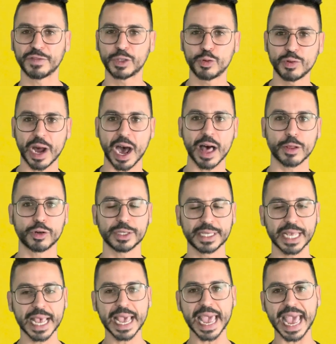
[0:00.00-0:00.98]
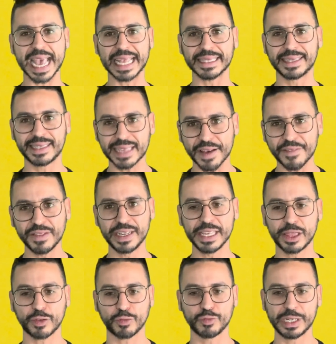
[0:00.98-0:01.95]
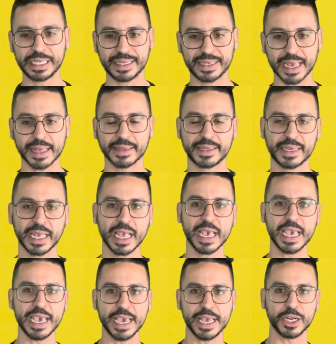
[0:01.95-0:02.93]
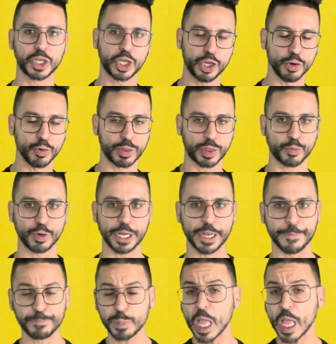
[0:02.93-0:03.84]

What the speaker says: $2.73 in Q3.